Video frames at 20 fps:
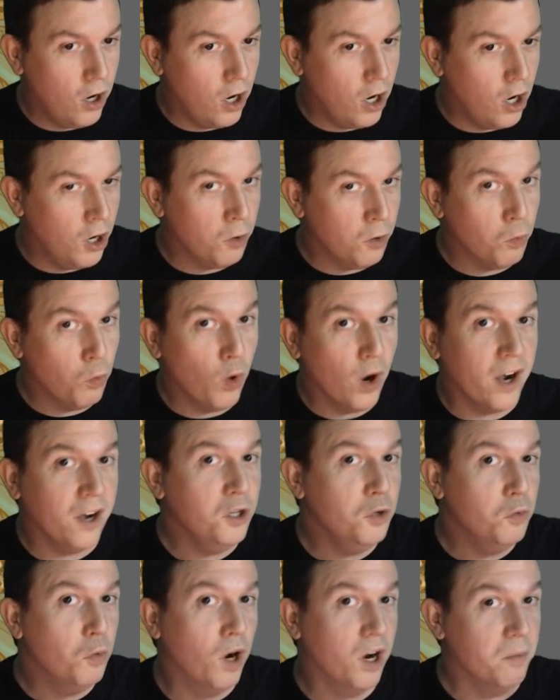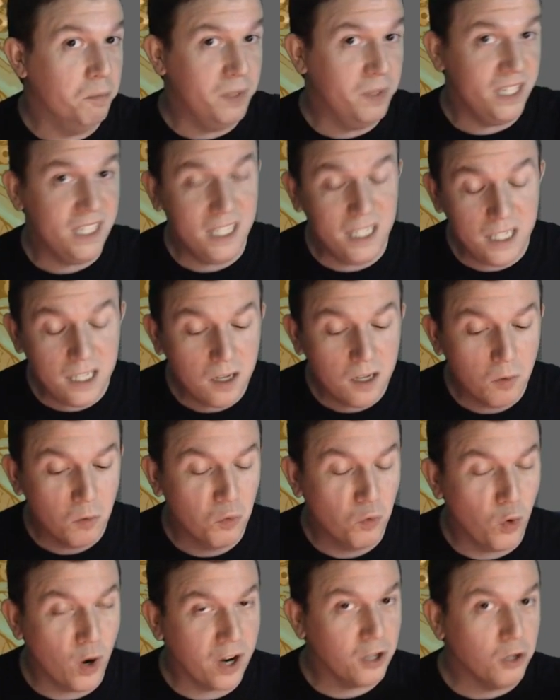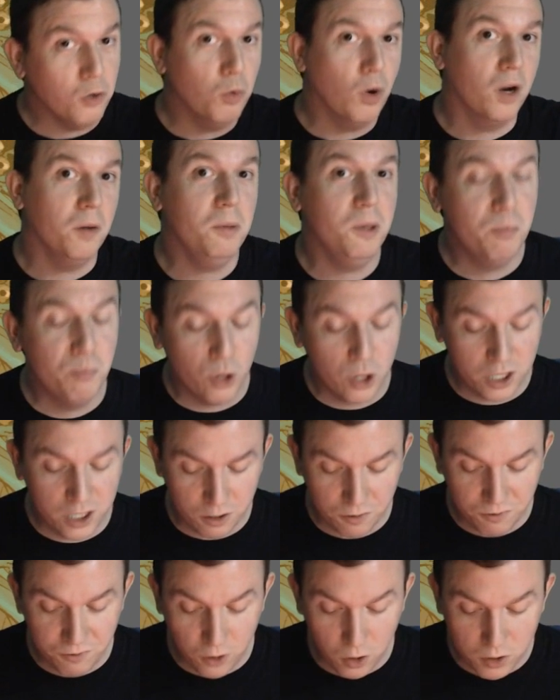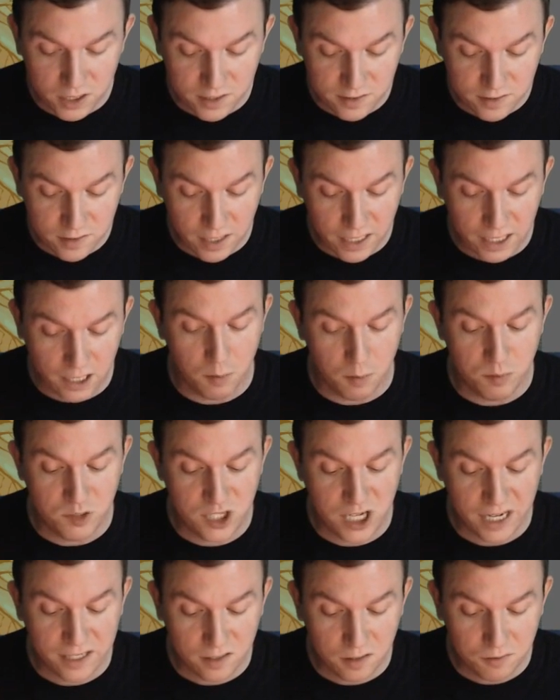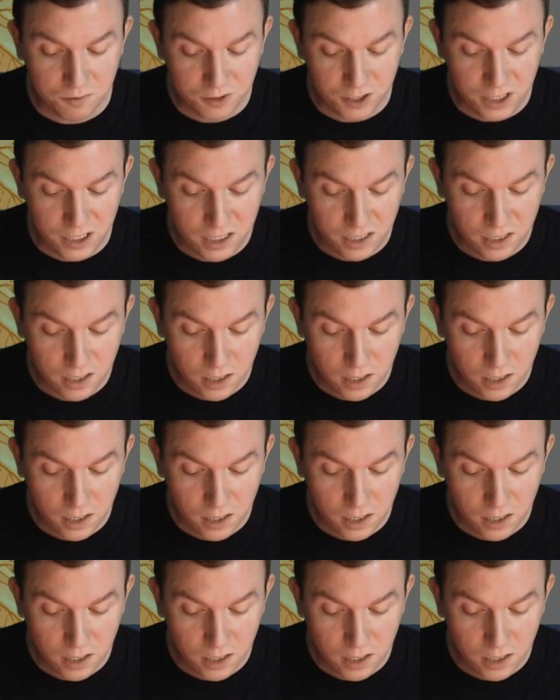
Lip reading: are where you want to be putting your focus, like objectively,